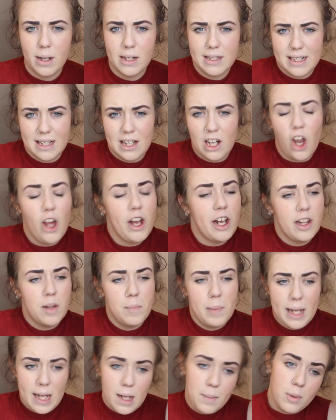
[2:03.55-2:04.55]
I didn't like the
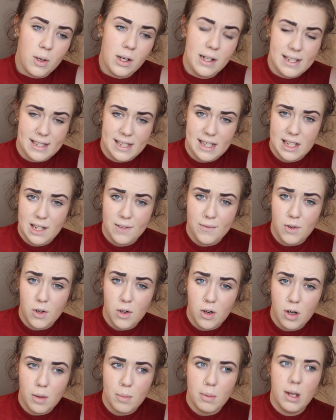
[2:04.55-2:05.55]
people at sixth
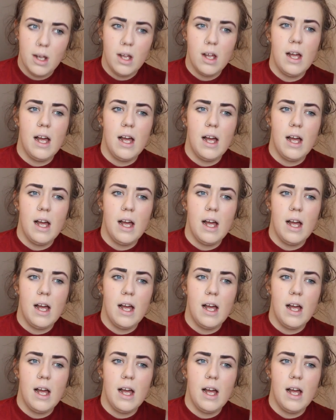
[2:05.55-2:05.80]
form.